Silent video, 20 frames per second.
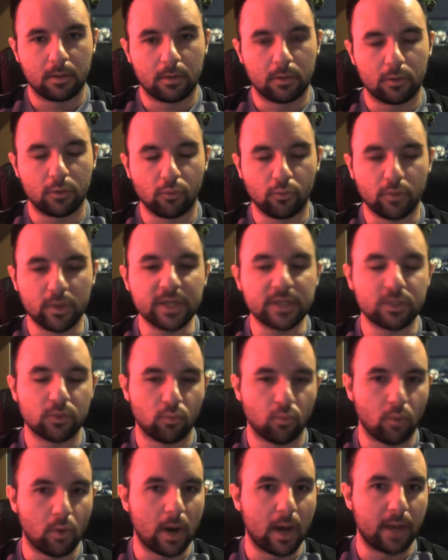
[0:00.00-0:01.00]
The
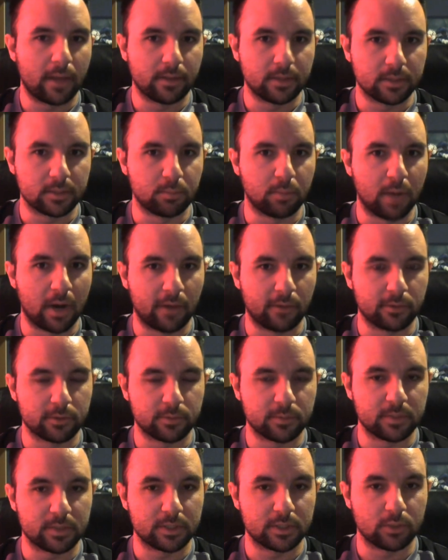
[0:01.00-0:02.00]
reason why this bothers
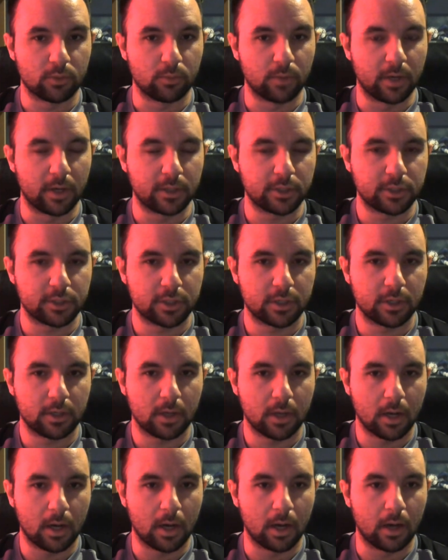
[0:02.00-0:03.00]
me so much
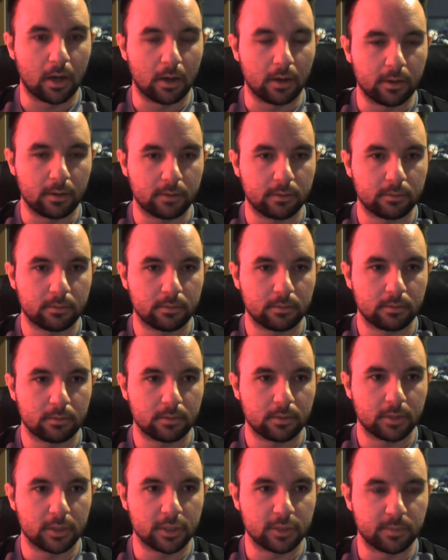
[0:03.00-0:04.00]

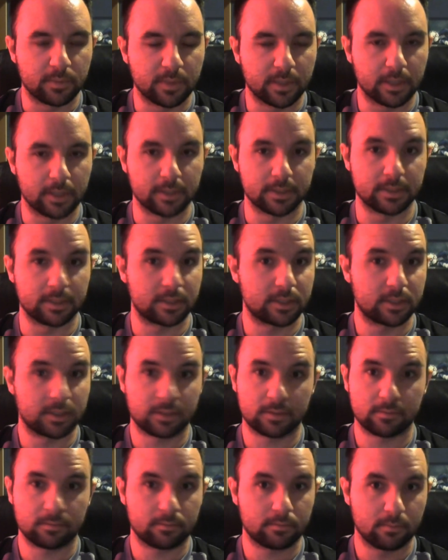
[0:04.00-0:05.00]
is
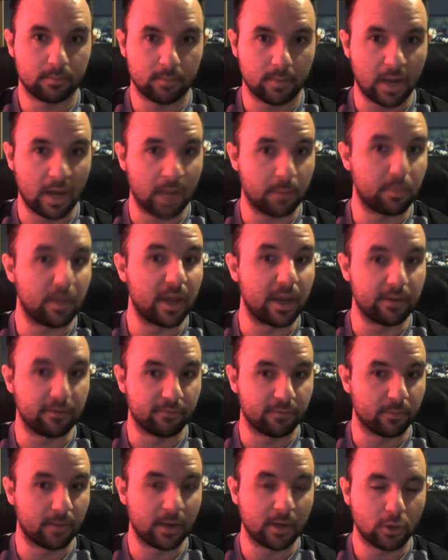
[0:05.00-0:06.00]
because I paid
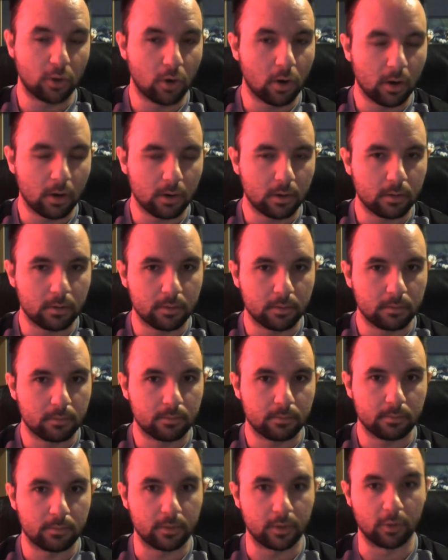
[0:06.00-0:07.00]
for my car.
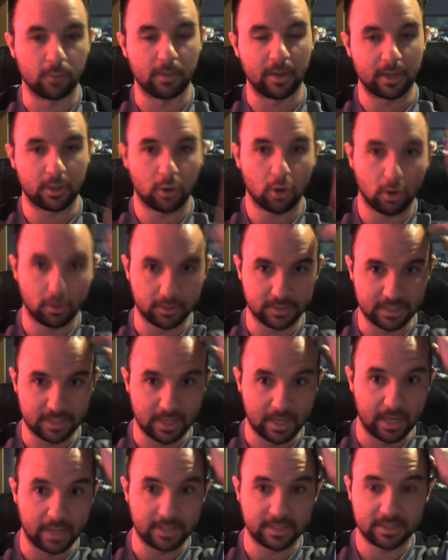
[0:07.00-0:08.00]
You know, my car is
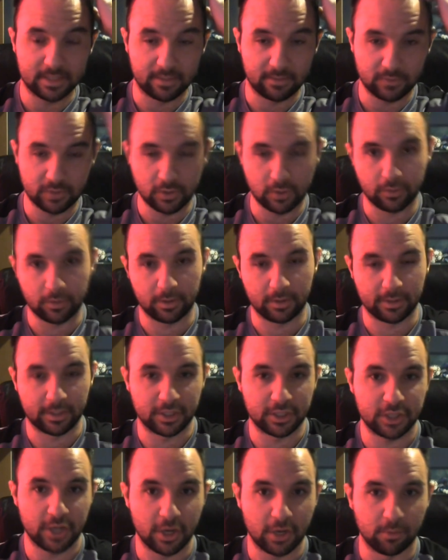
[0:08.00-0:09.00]
nice. I've shown it on the
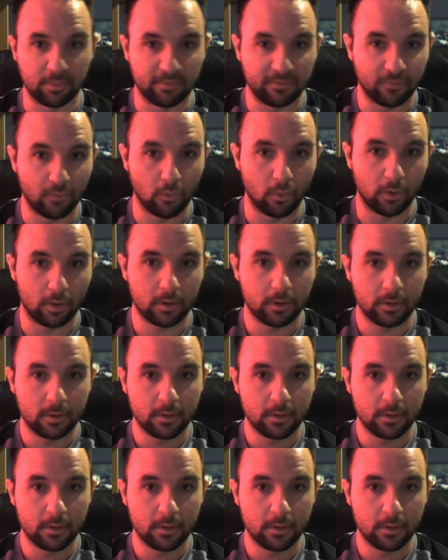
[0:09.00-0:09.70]
channel before.